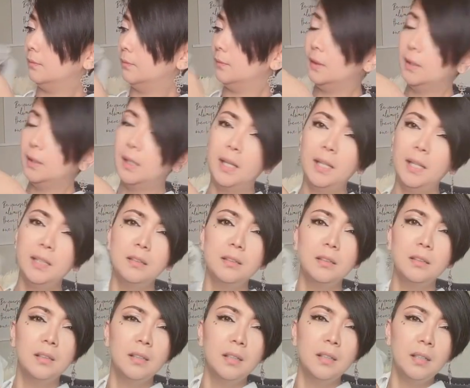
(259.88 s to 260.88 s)
Okay. Like?
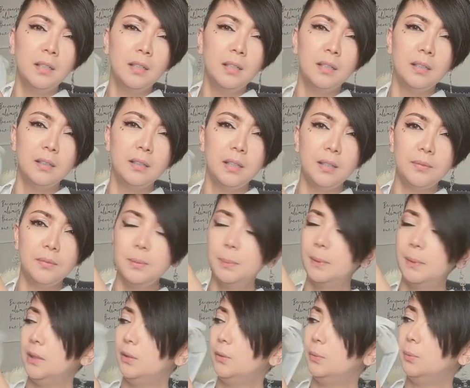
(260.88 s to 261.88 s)

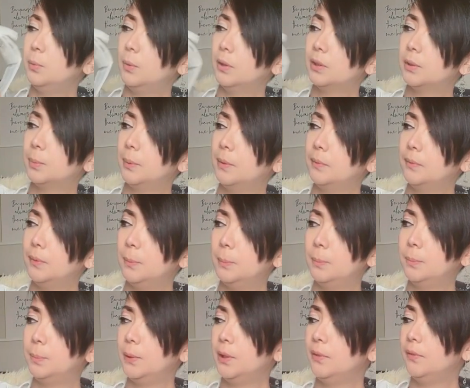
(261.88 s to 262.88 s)
Everybody who watched my
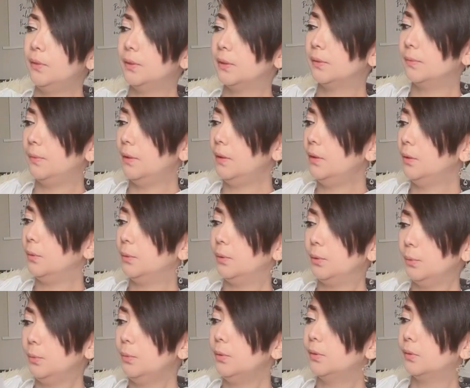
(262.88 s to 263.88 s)
previous video,
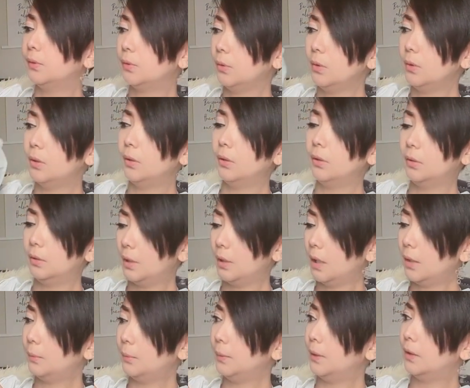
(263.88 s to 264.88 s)
you saw
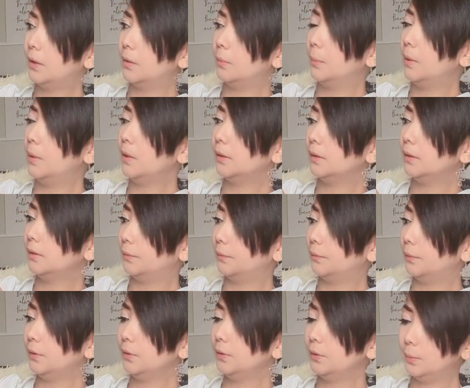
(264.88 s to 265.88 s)
how we unboxed the
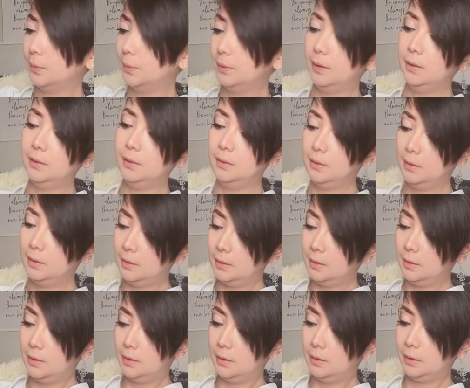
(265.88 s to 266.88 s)
first one, and
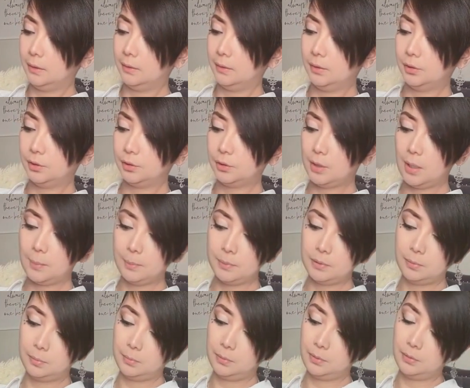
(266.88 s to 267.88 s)
like the
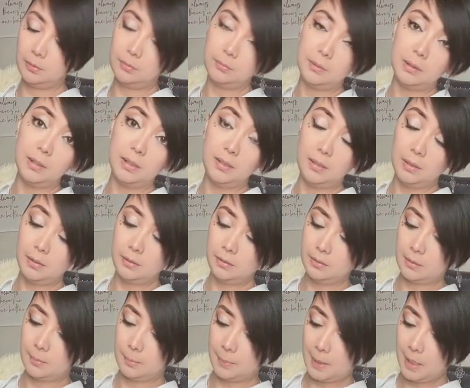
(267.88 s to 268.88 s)
straps were already there in
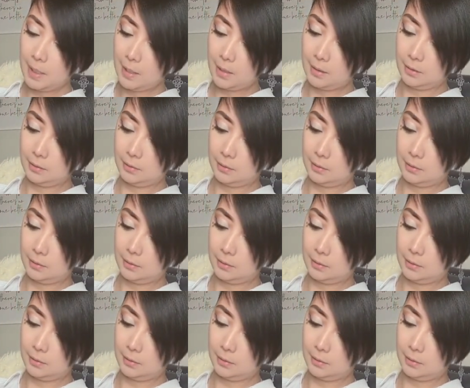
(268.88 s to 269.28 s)
the bag.